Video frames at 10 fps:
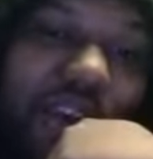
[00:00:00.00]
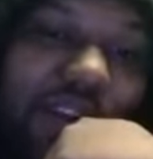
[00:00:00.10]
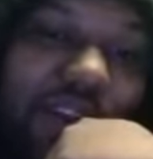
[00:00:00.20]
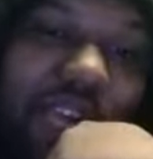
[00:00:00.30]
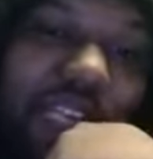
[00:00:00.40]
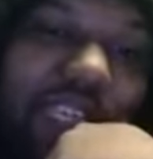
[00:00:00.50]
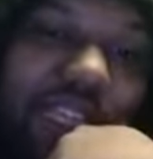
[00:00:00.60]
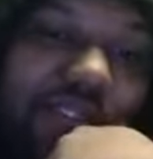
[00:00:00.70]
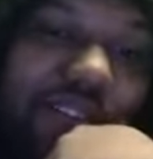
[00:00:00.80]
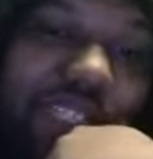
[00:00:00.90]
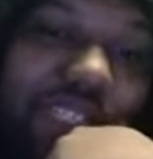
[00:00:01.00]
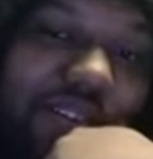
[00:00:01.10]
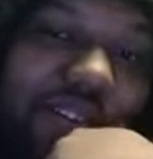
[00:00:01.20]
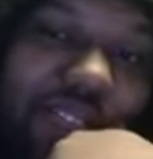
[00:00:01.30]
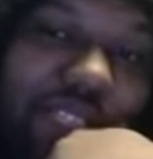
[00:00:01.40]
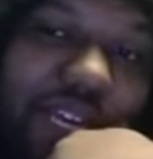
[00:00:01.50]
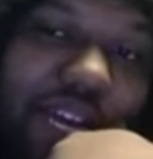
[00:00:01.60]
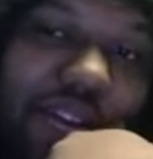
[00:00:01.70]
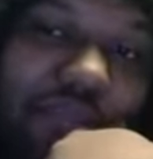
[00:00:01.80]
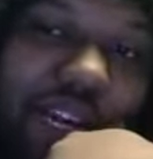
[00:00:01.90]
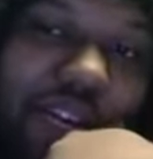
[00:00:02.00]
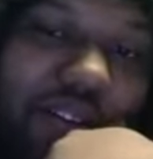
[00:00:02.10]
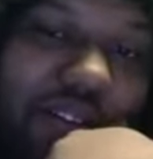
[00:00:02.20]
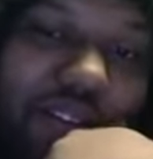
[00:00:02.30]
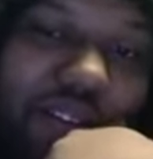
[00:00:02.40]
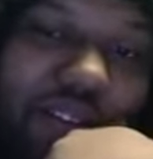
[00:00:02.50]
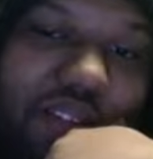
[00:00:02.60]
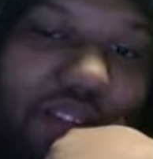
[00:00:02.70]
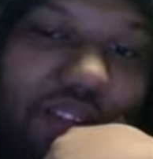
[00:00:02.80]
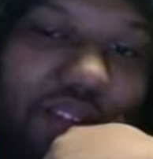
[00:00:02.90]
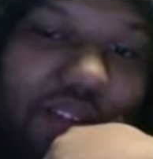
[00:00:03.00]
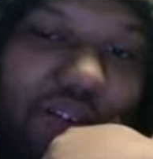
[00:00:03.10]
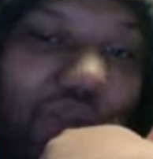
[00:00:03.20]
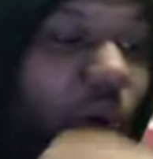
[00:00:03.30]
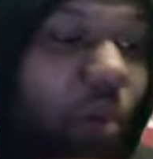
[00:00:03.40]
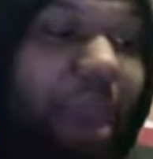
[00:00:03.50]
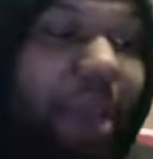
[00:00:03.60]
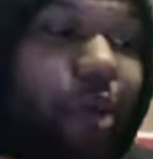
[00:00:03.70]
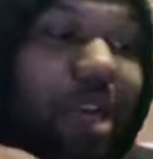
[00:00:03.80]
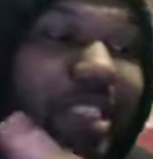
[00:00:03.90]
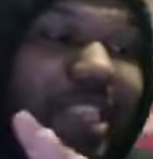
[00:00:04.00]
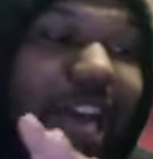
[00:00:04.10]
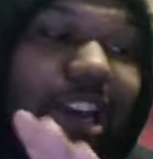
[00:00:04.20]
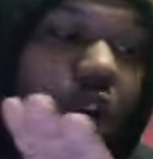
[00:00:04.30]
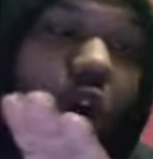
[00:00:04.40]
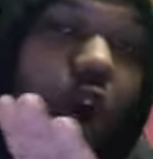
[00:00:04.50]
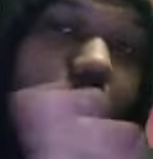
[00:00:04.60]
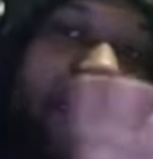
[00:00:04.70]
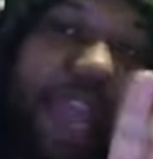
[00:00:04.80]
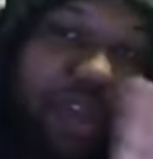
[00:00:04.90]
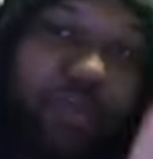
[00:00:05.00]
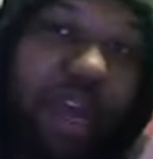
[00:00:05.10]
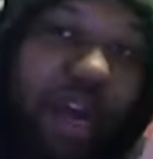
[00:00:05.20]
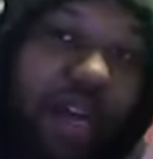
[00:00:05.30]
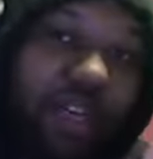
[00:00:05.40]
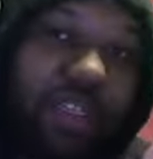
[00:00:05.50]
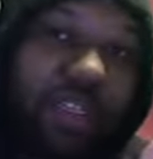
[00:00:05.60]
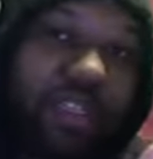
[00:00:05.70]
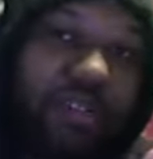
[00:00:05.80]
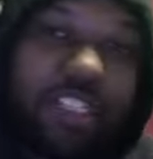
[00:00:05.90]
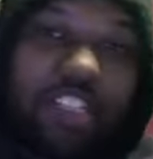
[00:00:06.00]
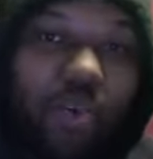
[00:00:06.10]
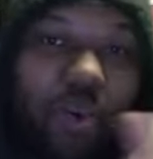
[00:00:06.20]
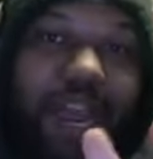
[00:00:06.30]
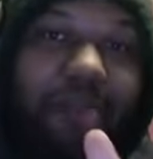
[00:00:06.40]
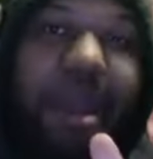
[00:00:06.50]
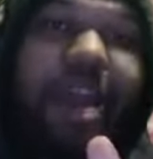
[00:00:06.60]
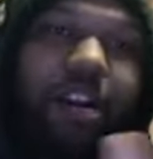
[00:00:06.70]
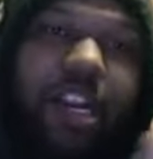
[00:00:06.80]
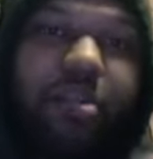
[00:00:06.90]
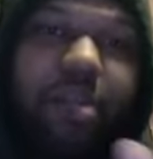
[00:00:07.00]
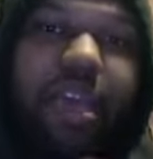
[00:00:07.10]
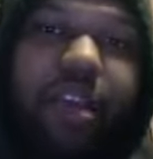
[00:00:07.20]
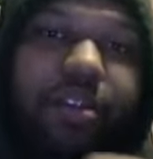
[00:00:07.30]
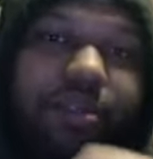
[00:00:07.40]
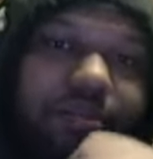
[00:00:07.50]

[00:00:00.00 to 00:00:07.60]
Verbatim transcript: I know niggas that do that shit all the time, bro. Won't make one shot the whole game, y'all. Then the one that matter, they'll make it.